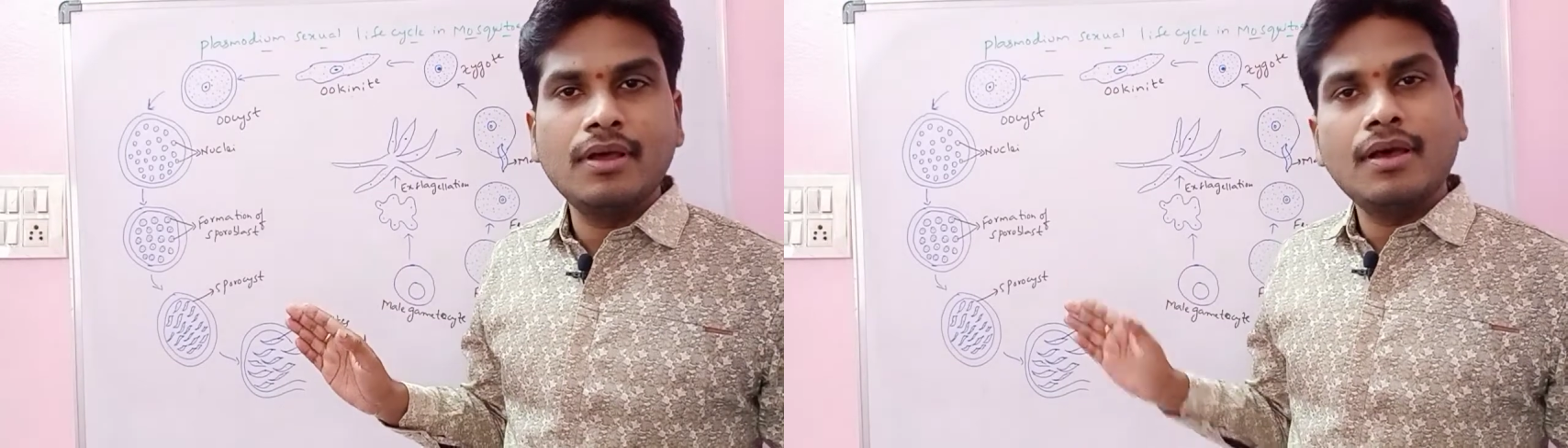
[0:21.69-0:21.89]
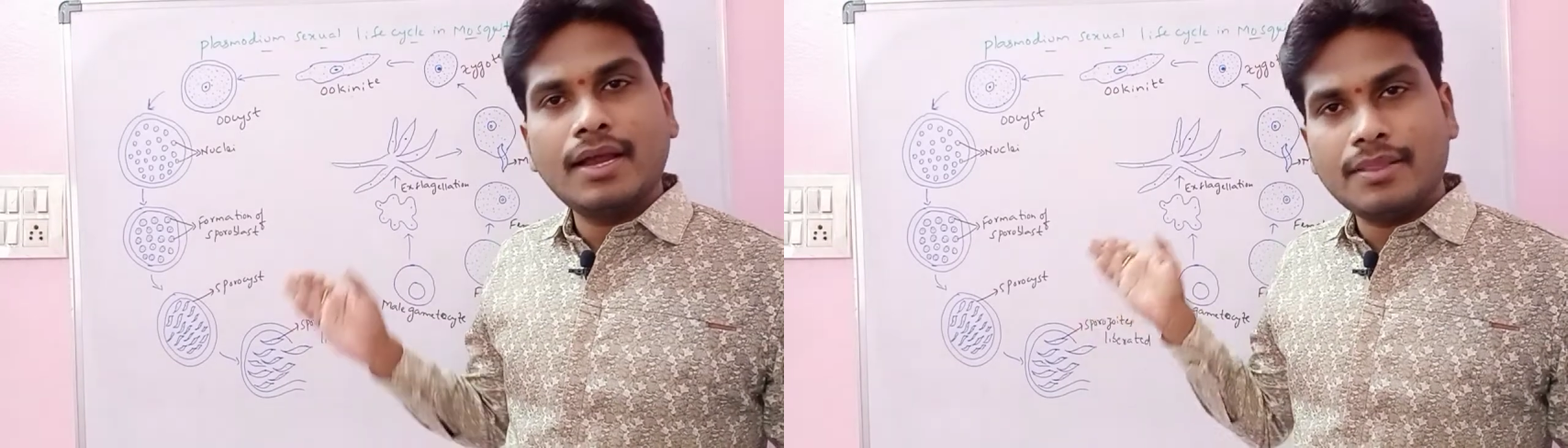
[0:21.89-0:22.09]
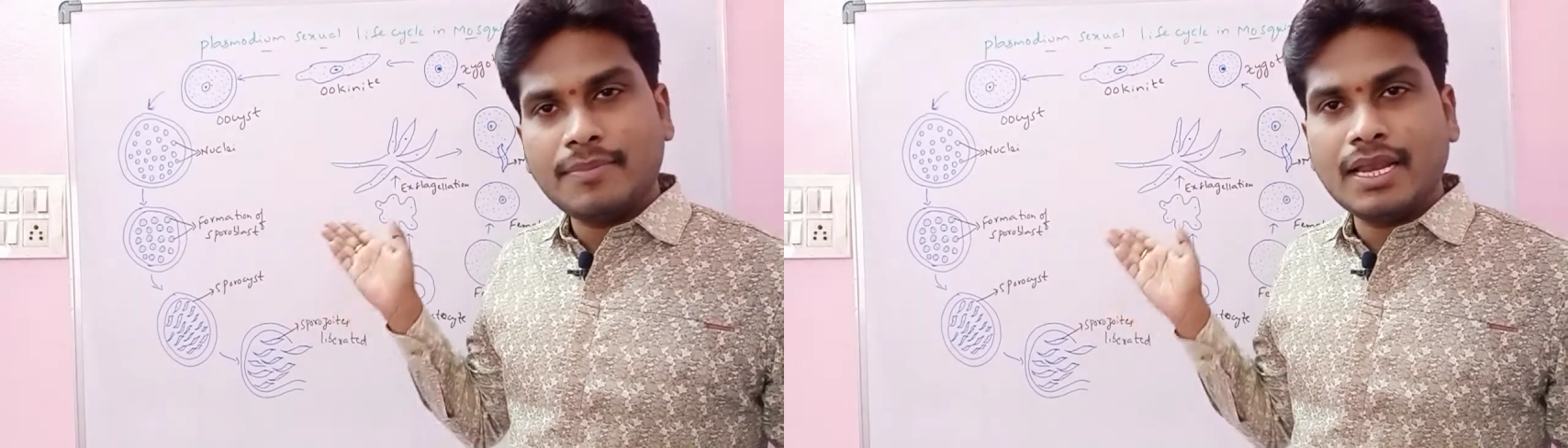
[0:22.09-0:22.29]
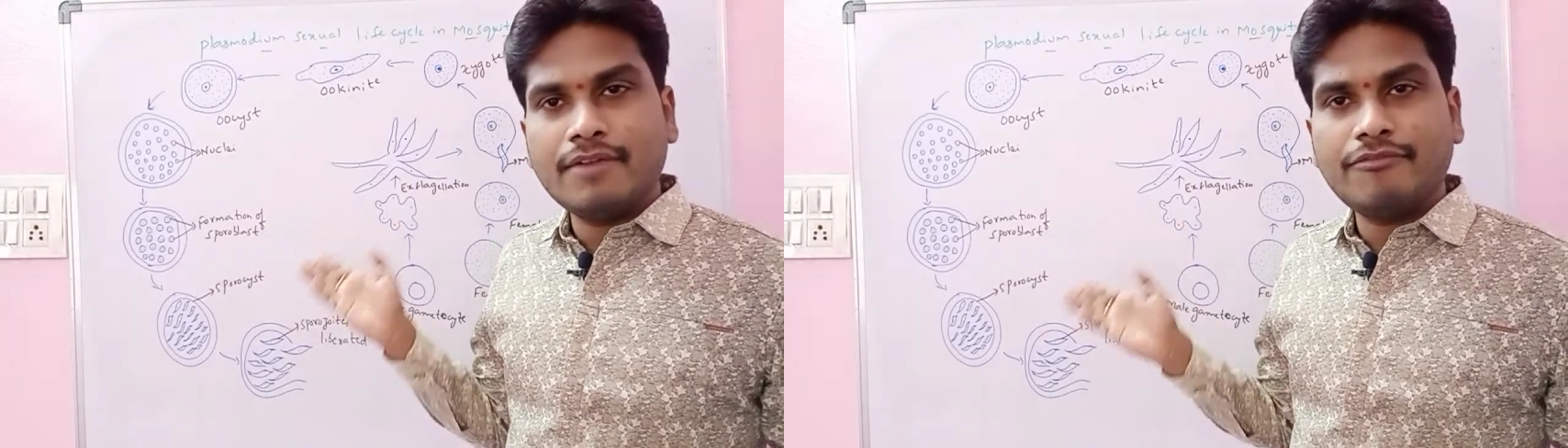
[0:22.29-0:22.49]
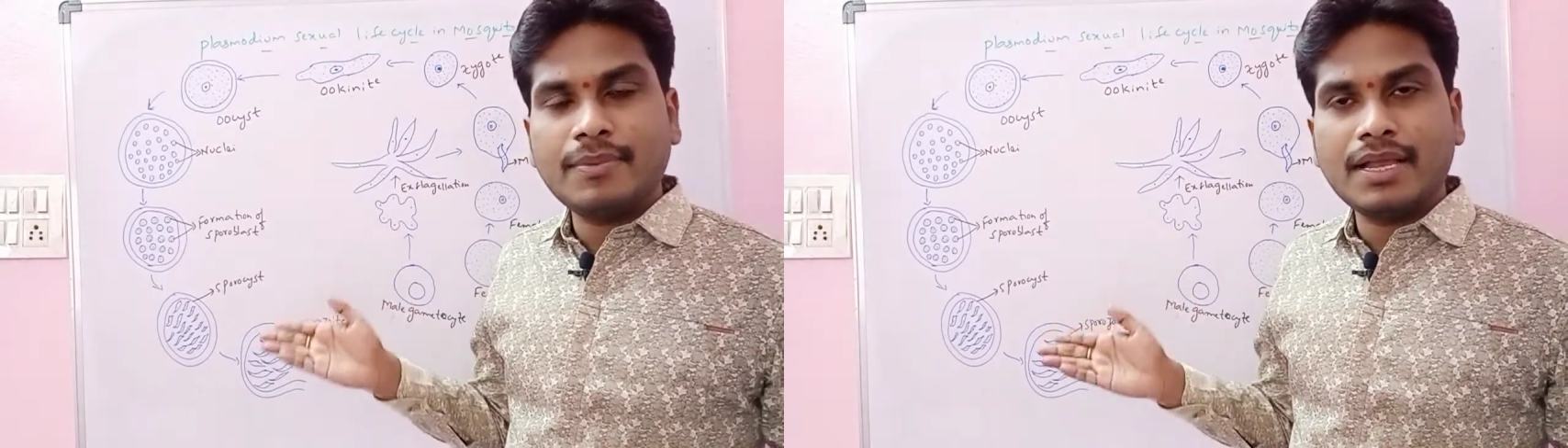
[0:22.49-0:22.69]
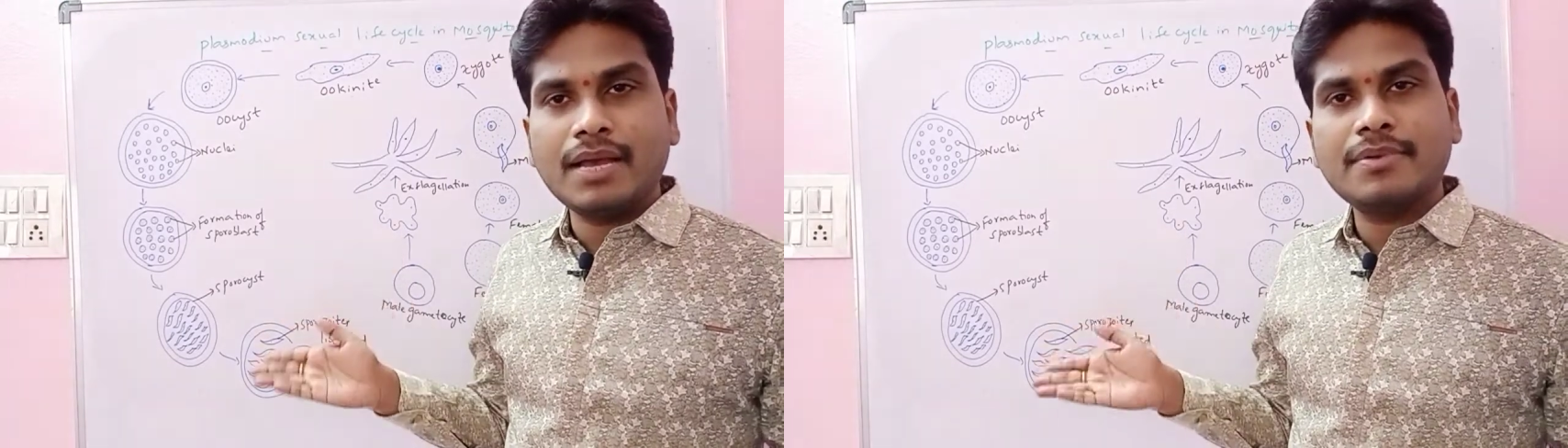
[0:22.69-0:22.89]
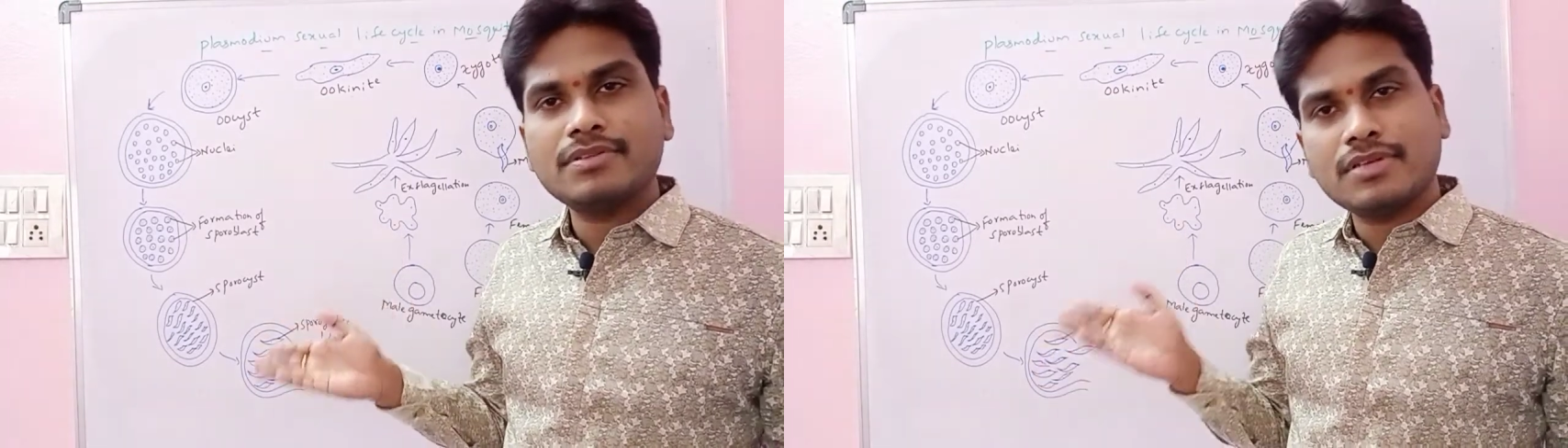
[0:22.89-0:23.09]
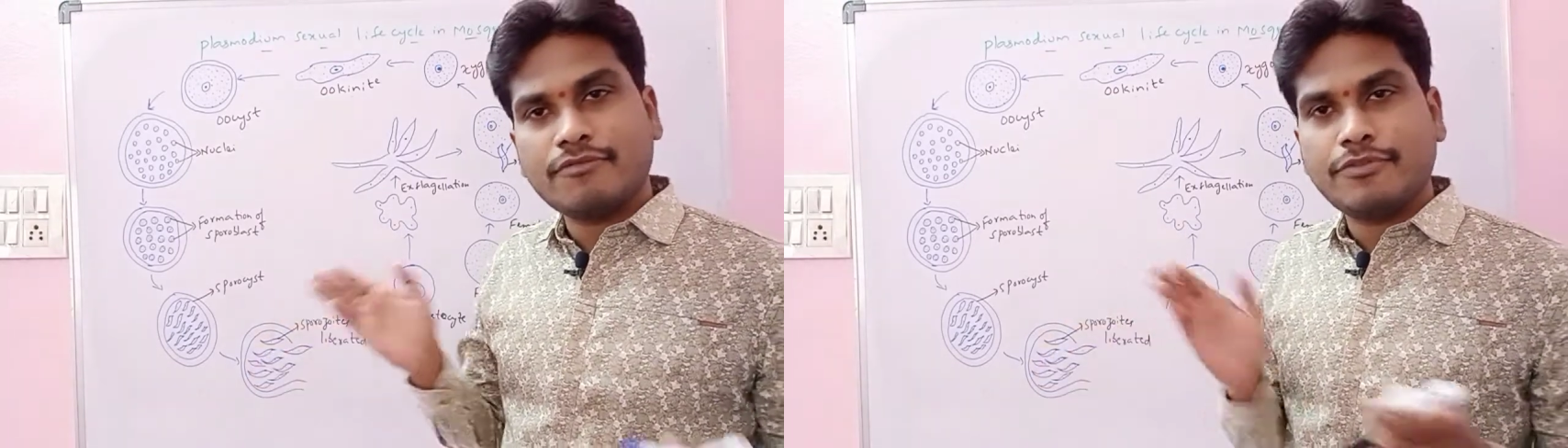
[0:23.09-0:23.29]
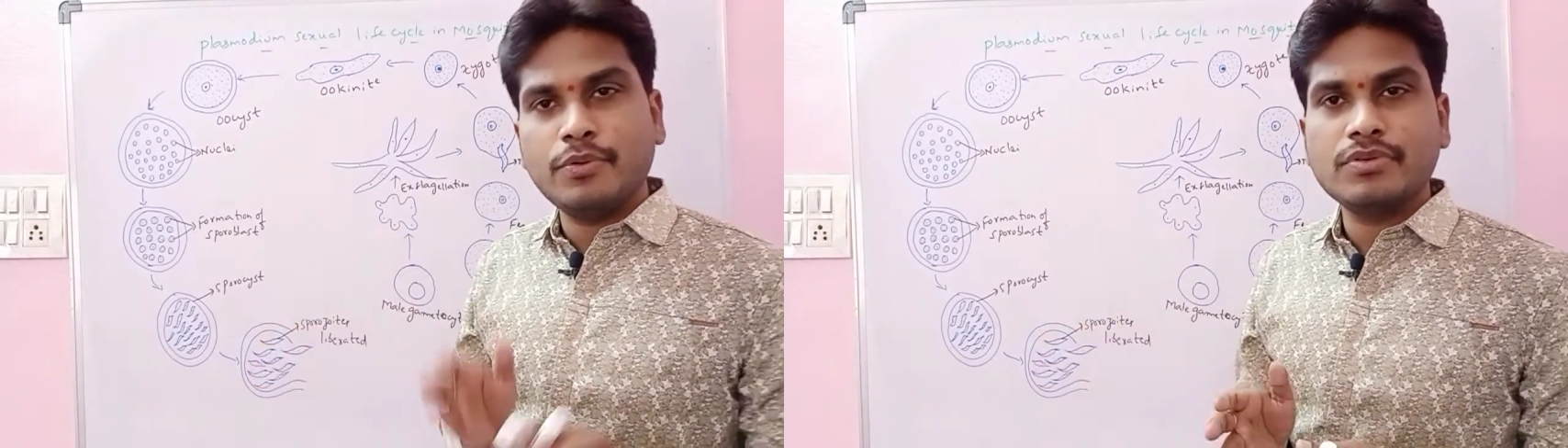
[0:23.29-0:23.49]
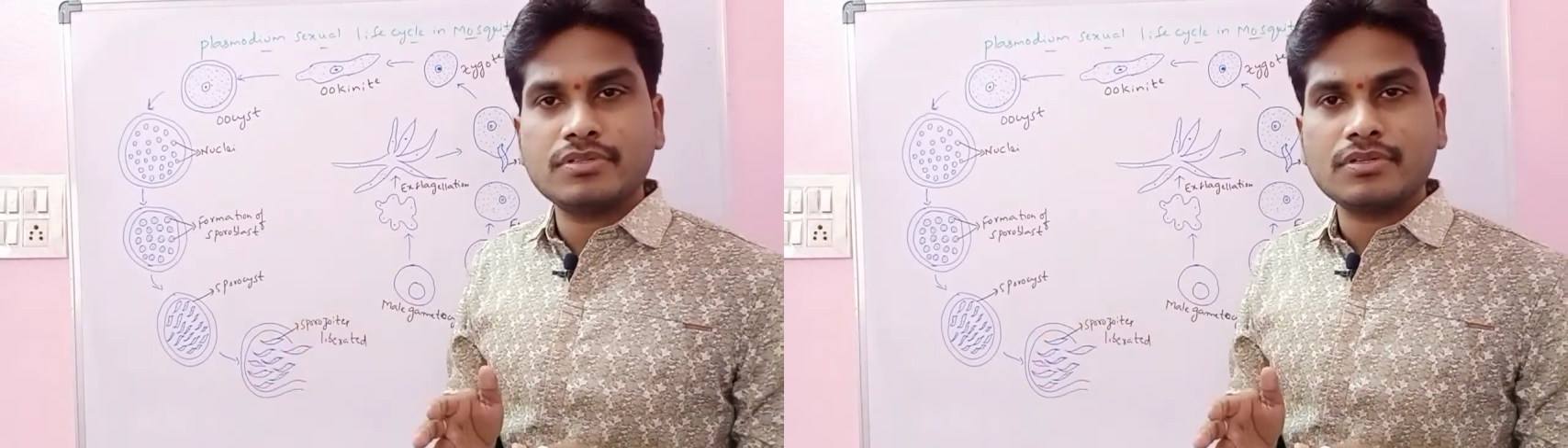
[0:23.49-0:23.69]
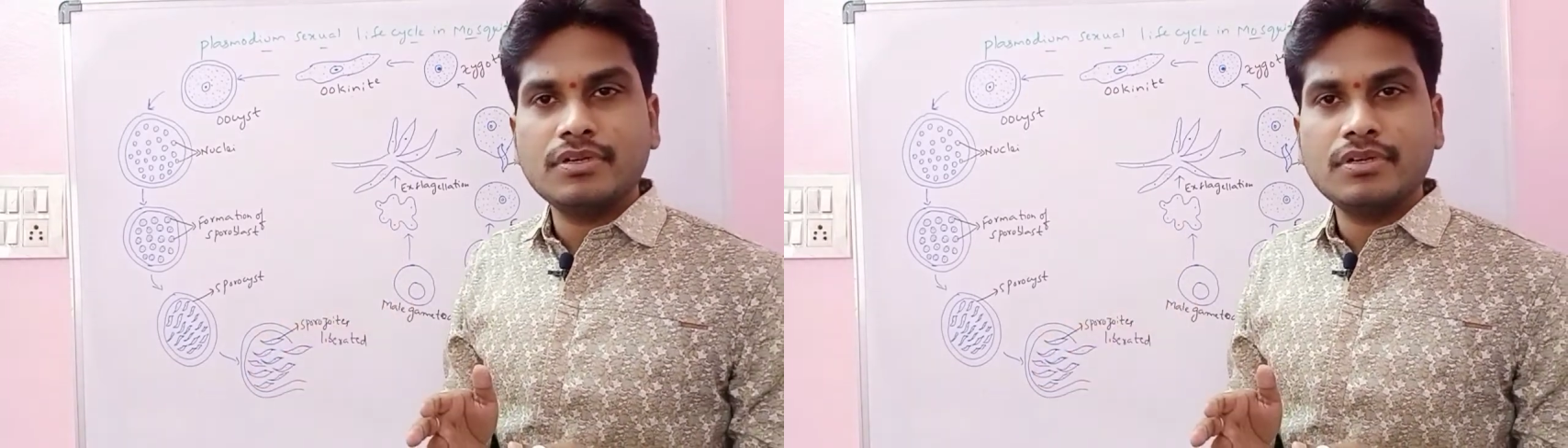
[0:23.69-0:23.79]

and male and female gametes are fused